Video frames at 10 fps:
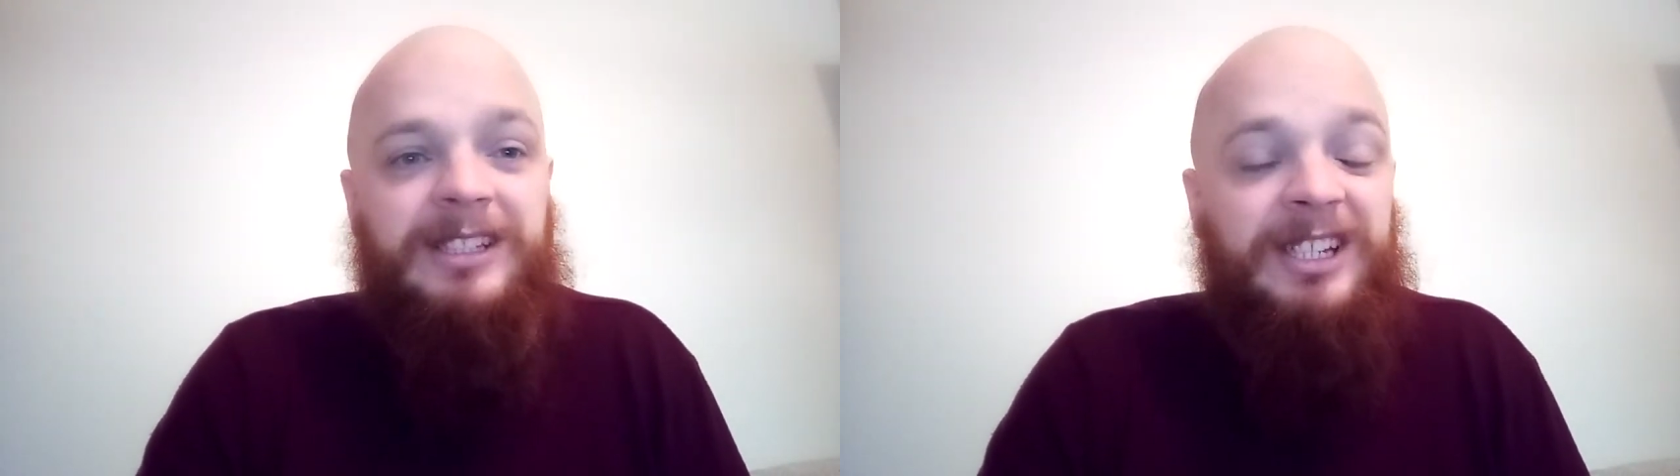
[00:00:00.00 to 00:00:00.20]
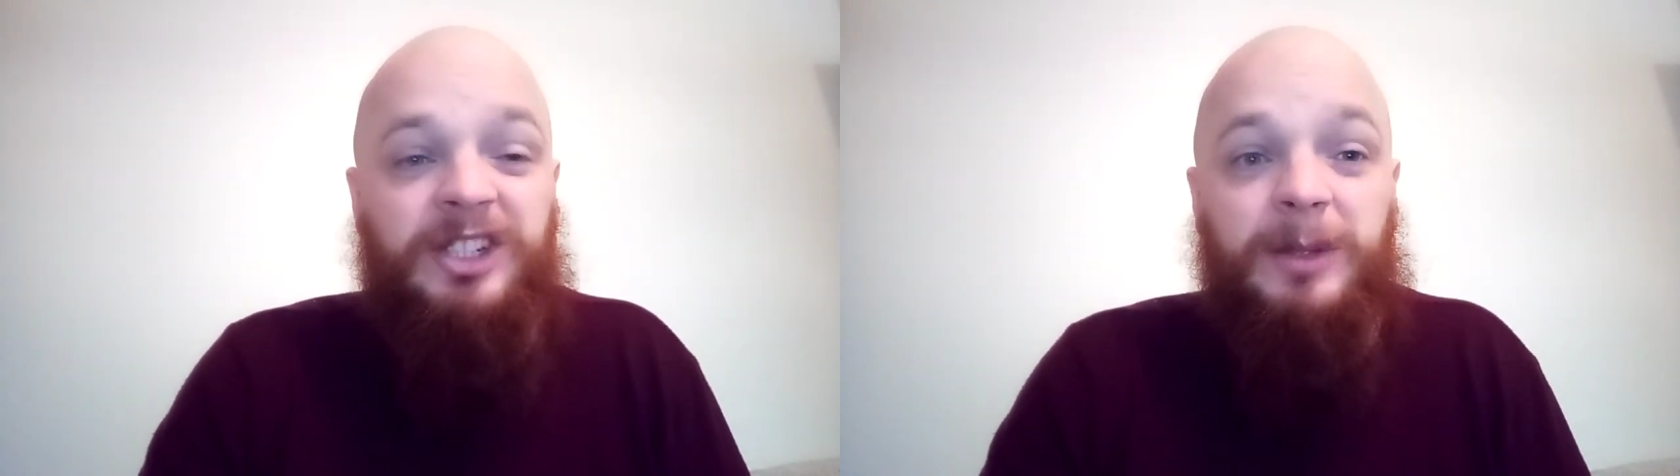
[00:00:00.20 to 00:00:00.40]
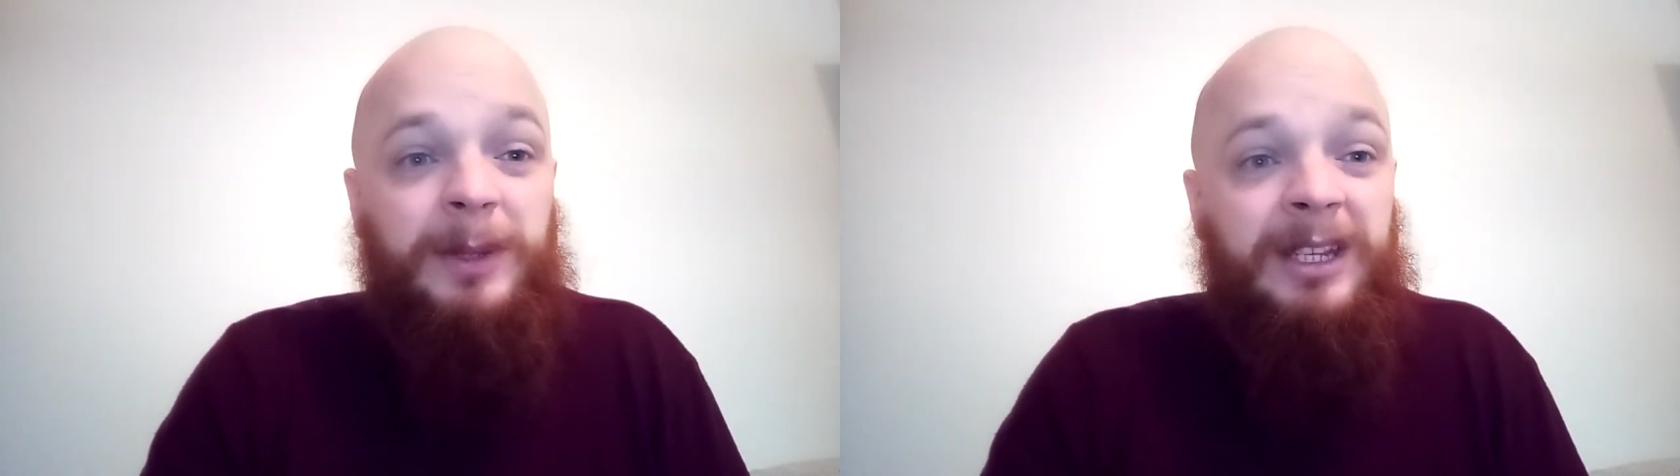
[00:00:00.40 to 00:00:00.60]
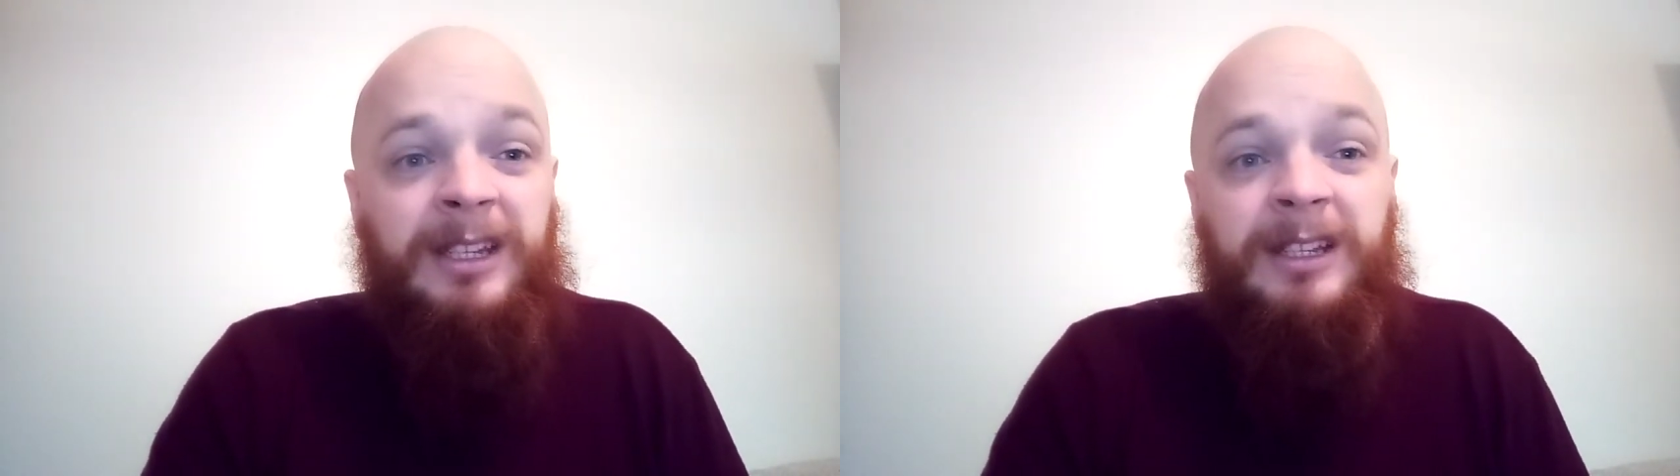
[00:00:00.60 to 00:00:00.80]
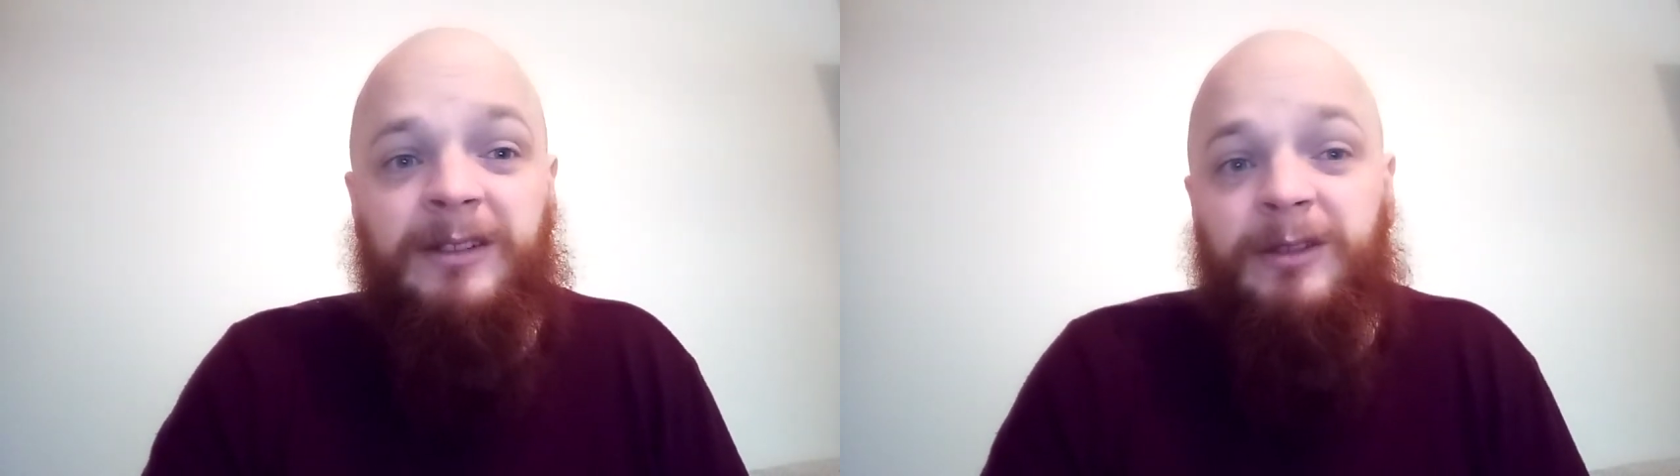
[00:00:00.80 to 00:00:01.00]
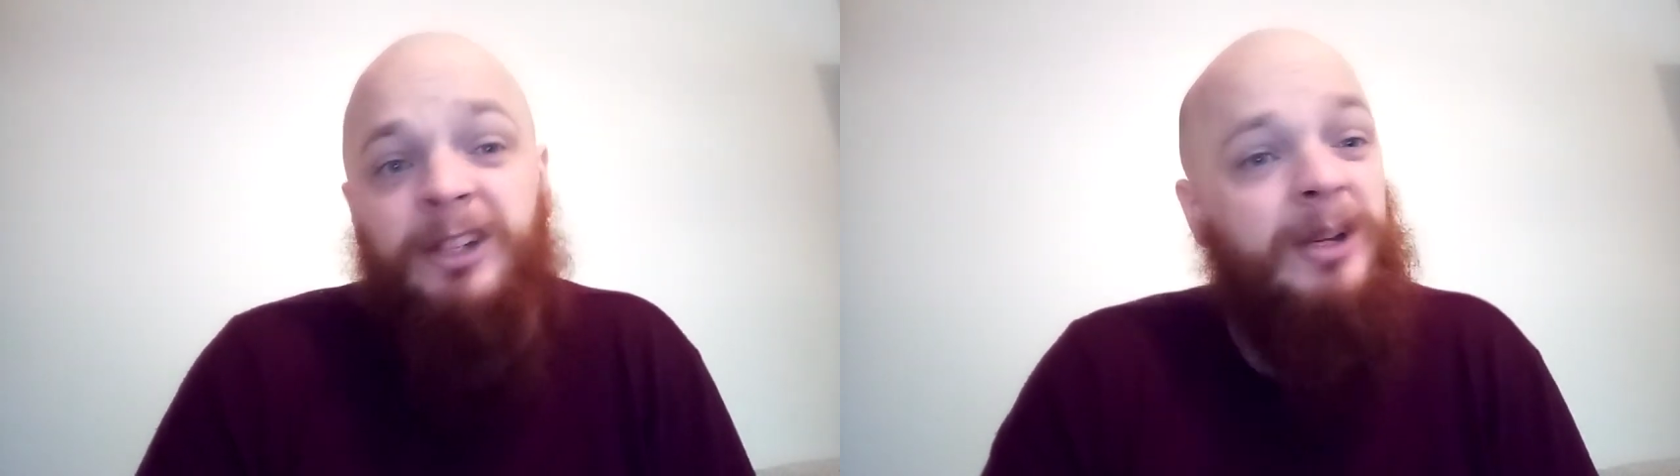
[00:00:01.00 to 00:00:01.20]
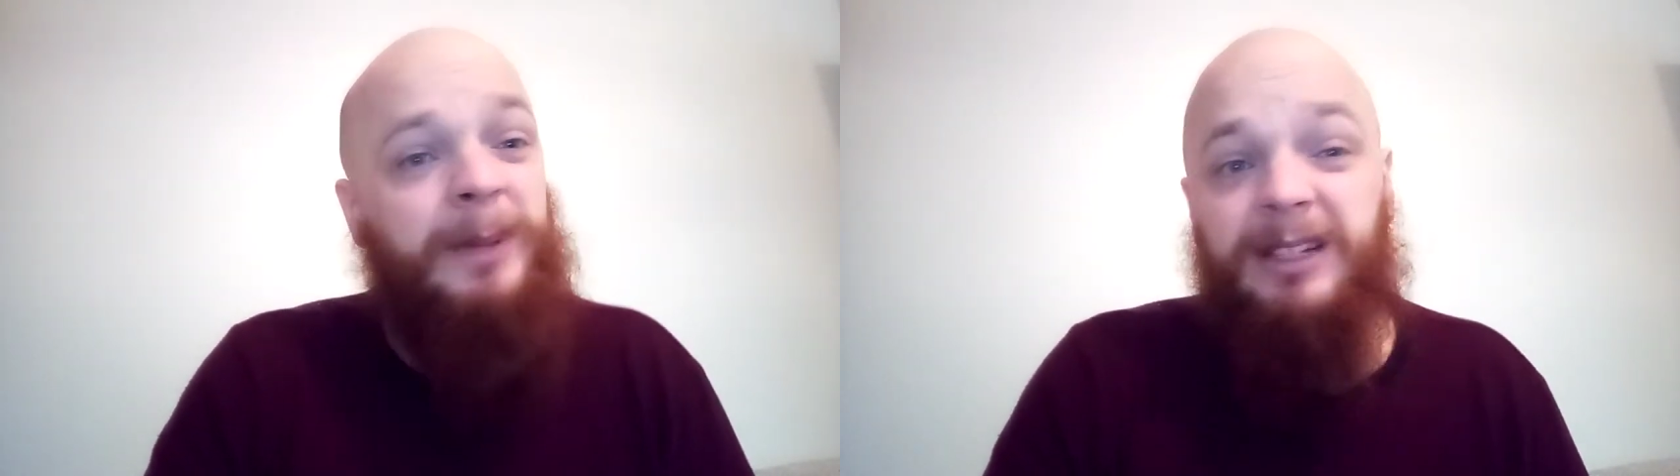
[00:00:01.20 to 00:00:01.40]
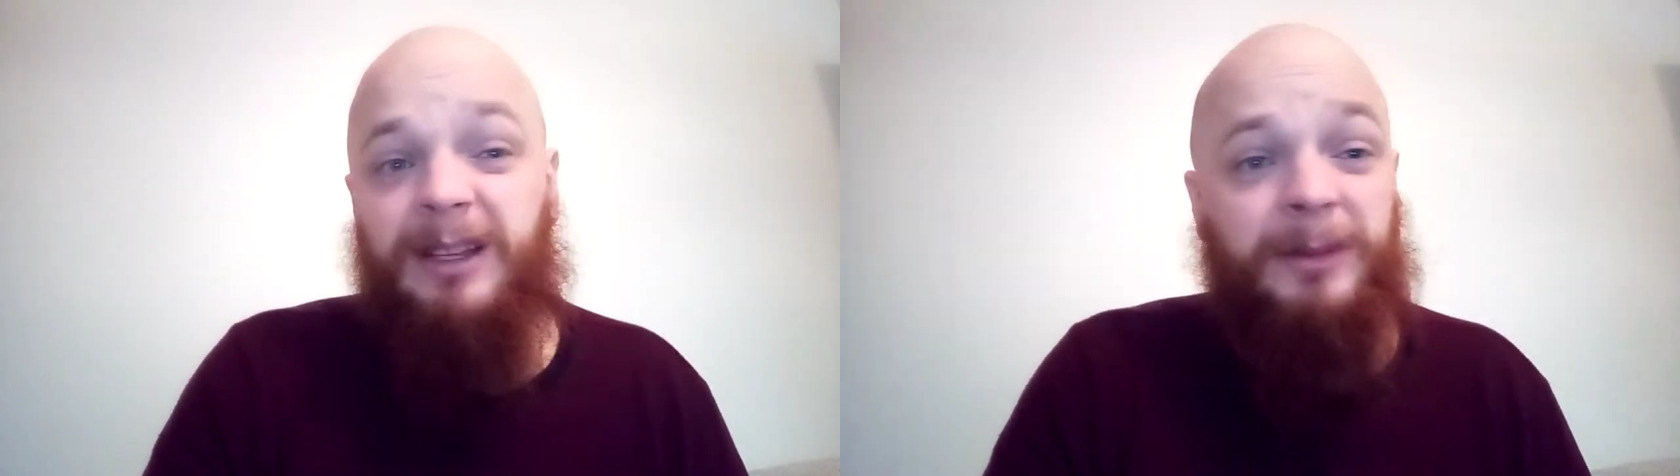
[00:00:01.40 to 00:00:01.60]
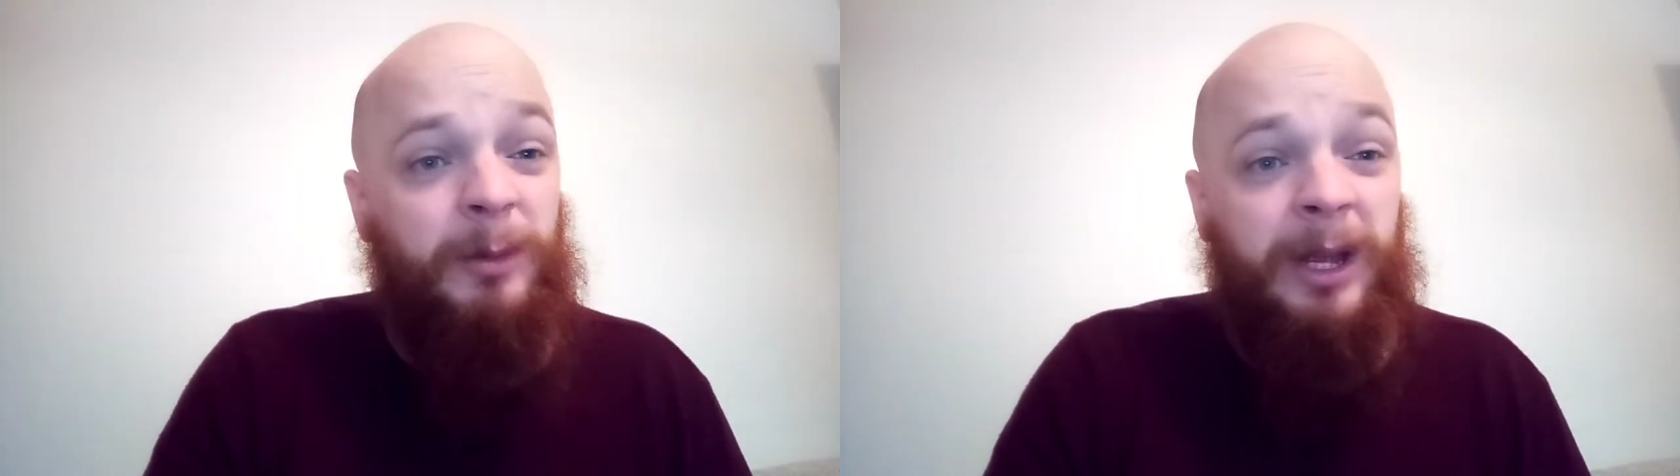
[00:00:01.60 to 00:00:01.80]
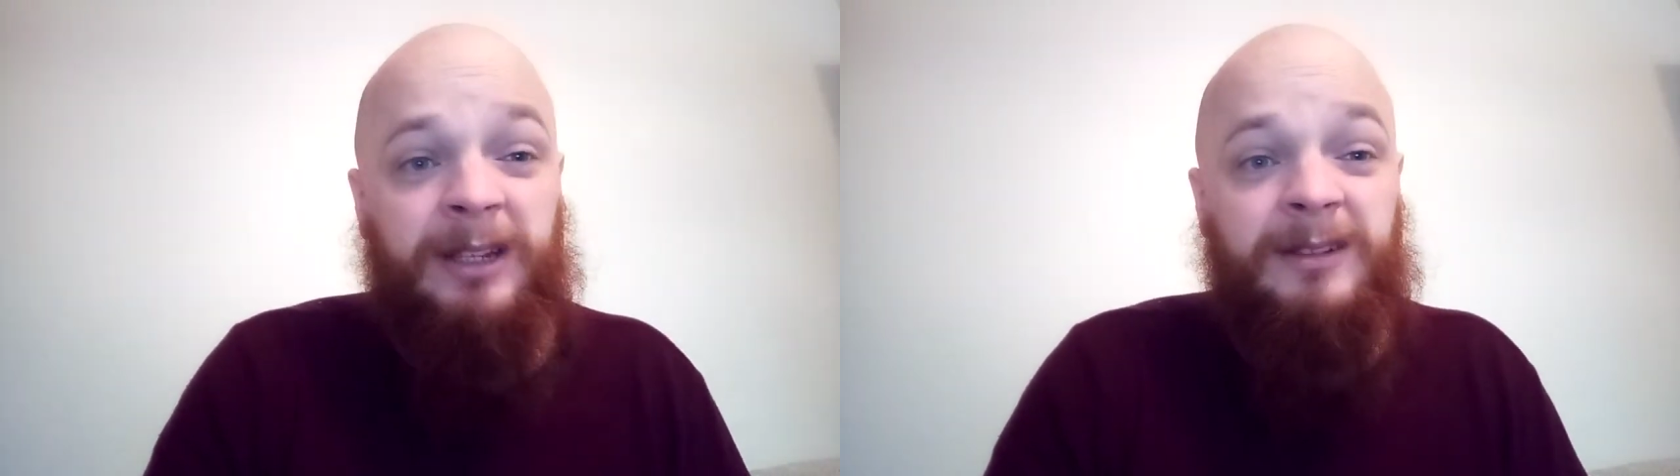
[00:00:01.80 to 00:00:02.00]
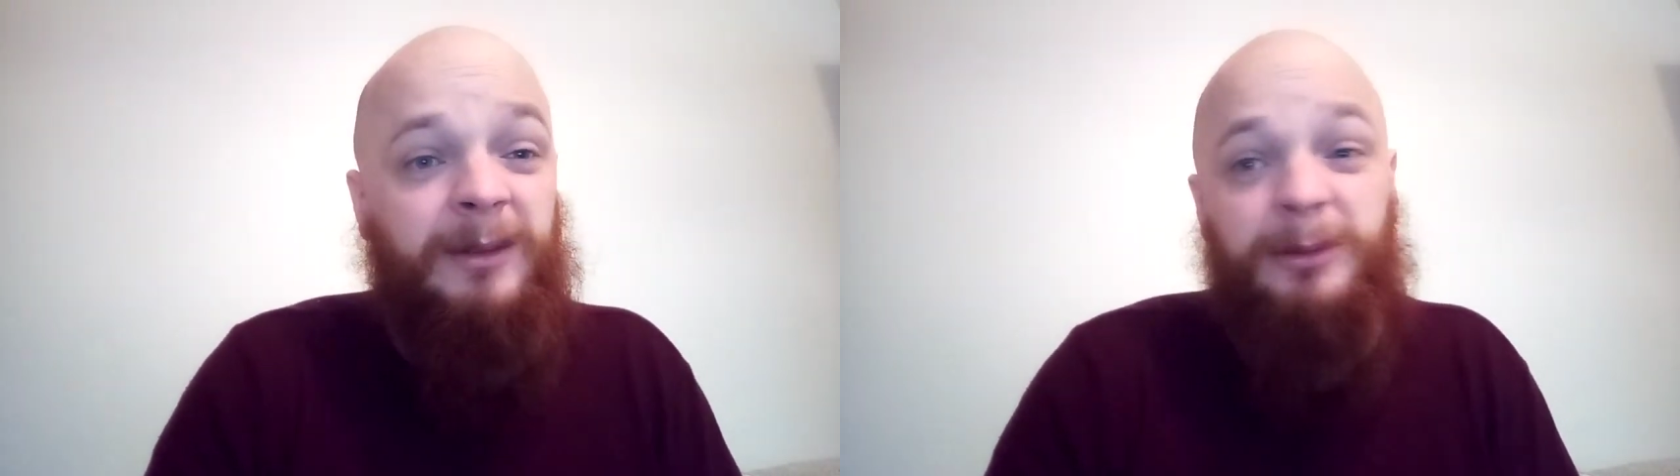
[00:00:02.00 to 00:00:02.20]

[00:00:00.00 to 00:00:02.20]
TGP. Raja picked up the win.